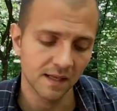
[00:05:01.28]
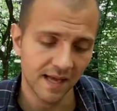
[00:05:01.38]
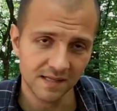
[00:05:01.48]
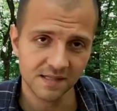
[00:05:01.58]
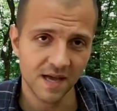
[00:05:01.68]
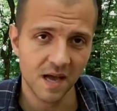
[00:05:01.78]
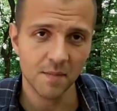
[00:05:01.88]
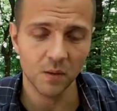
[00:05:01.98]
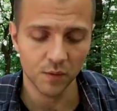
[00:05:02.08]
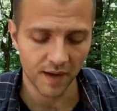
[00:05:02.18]
last
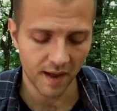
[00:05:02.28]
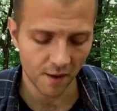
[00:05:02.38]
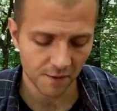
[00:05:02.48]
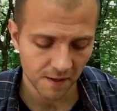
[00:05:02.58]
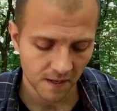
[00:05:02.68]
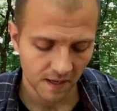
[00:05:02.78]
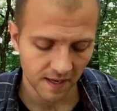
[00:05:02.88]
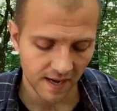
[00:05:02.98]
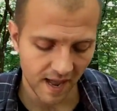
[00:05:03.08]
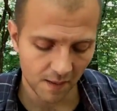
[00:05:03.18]
time I went out,
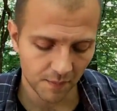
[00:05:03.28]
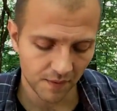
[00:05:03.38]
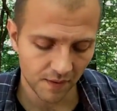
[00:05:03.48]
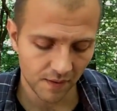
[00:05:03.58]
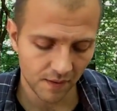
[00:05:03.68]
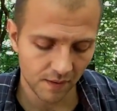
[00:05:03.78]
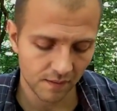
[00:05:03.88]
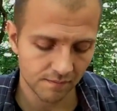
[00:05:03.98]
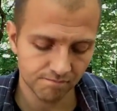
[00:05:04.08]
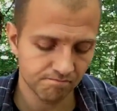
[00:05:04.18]
it happened
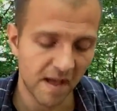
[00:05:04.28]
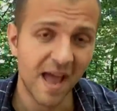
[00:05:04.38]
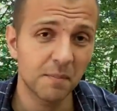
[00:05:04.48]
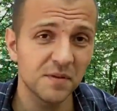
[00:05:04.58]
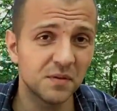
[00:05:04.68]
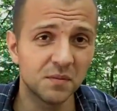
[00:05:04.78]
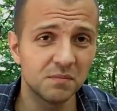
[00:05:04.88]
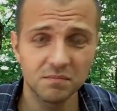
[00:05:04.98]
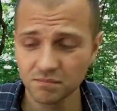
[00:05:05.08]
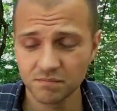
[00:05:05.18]
I happen to
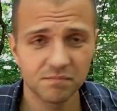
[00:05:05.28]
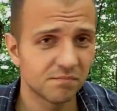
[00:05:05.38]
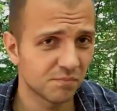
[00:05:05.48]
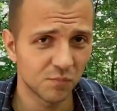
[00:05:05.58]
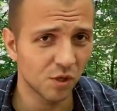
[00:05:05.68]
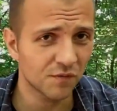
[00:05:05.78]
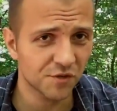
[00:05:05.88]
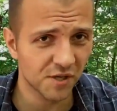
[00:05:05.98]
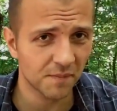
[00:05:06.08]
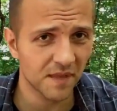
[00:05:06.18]
look
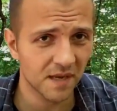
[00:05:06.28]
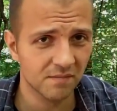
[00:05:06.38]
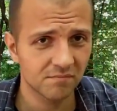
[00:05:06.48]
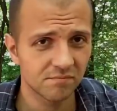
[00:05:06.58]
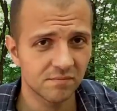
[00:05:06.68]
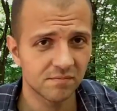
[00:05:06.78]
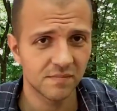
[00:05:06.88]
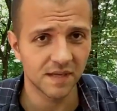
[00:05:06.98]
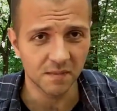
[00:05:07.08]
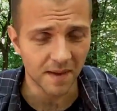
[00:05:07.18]
for something
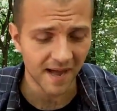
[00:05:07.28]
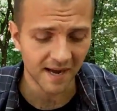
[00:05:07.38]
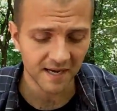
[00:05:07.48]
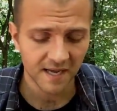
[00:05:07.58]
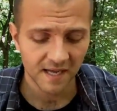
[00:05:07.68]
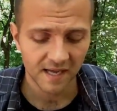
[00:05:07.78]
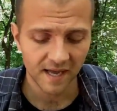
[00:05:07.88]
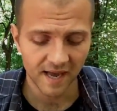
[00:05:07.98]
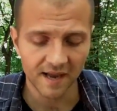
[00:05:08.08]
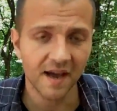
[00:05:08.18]
in the bag
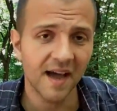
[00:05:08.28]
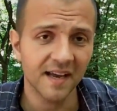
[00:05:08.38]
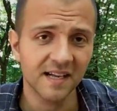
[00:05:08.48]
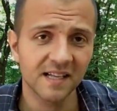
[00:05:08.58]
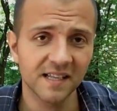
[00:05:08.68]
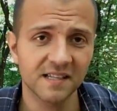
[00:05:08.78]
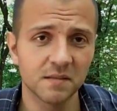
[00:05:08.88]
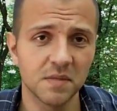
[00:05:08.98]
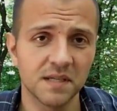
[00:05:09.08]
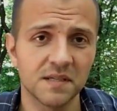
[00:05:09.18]
and I click
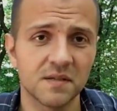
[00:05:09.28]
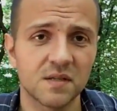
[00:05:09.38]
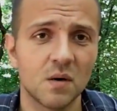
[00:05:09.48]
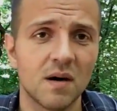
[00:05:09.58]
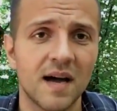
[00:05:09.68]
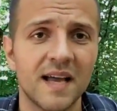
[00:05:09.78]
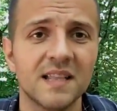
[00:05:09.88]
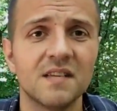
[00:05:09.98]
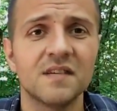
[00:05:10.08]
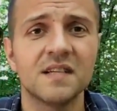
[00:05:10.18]
the button. So I
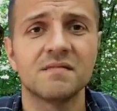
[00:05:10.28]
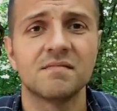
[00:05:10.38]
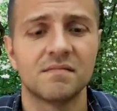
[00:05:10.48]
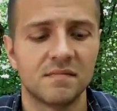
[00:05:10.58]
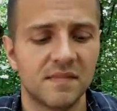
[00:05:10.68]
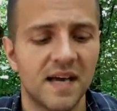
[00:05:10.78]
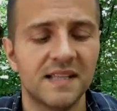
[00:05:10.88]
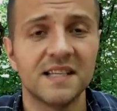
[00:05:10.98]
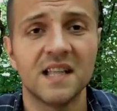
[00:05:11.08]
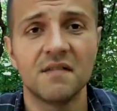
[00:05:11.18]
leave it
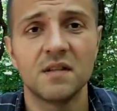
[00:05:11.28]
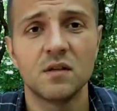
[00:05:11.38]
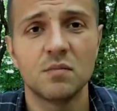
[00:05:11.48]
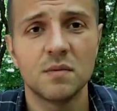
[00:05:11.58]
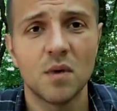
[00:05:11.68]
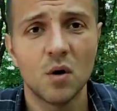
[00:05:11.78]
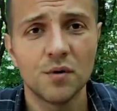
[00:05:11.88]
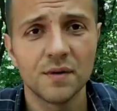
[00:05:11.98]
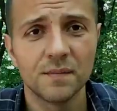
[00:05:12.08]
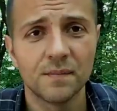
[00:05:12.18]
at the 11 lumen mode.